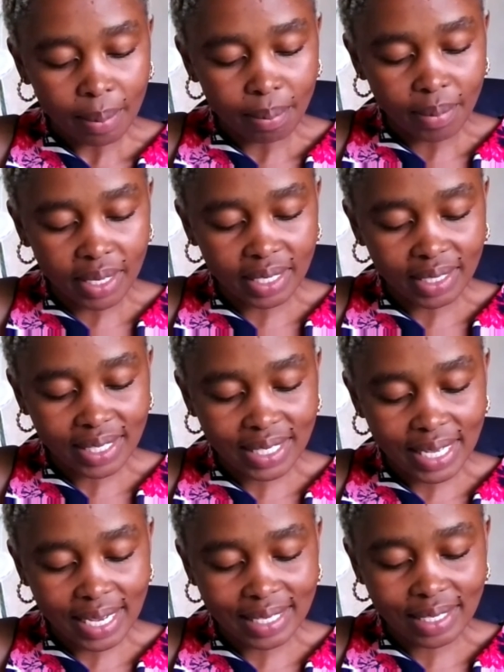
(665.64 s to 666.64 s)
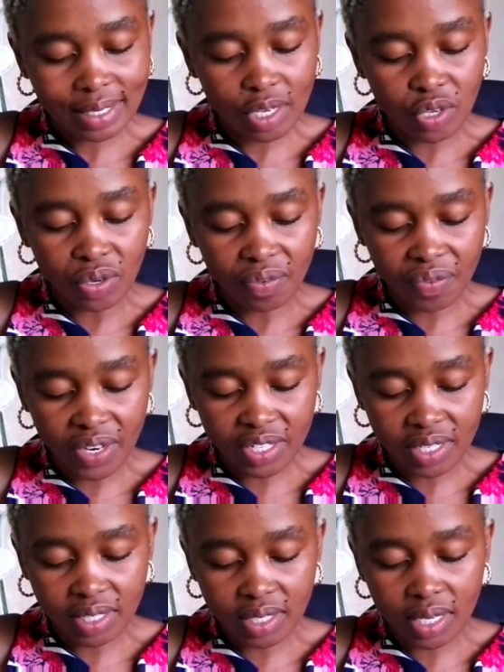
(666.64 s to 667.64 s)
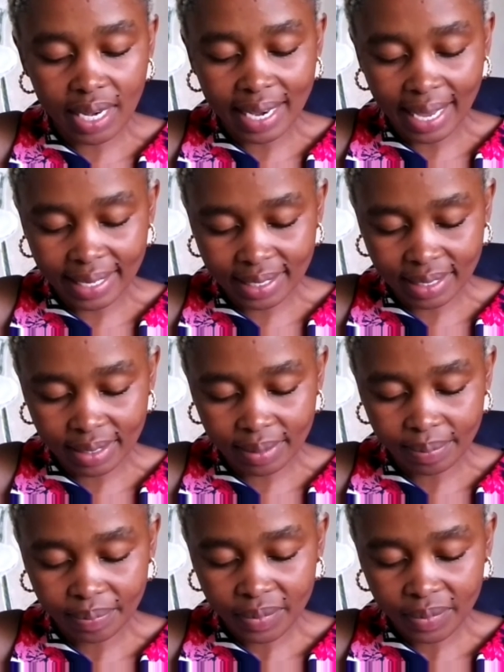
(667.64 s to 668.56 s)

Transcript: Middlesex University, London,